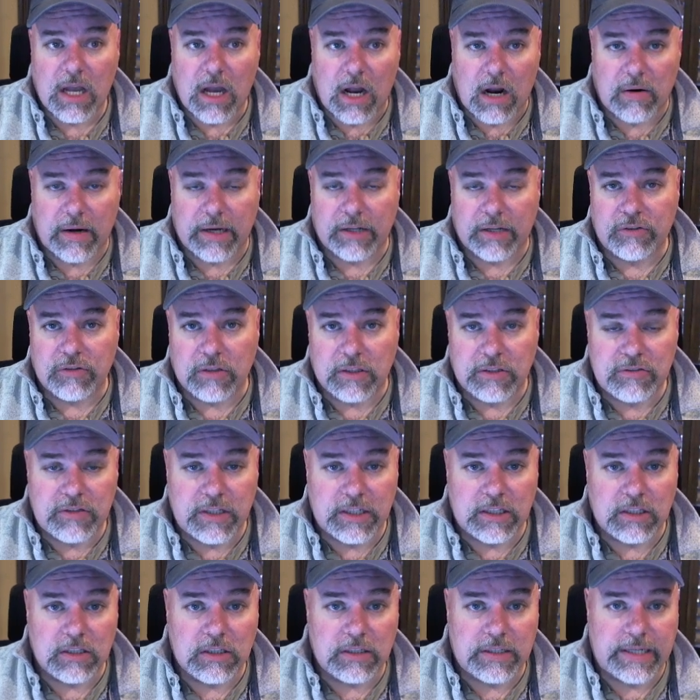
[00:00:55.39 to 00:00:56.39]
All right, so let's
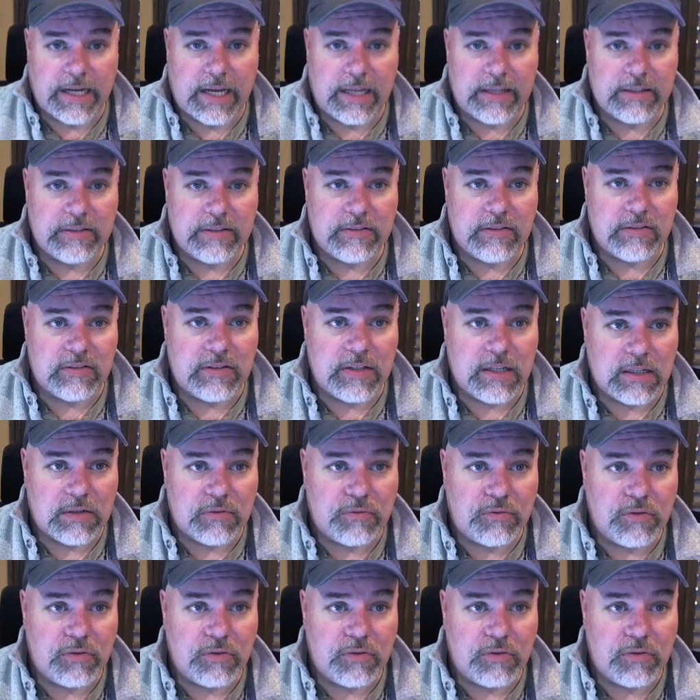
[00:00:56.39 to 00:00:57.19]
take a look at how this is done.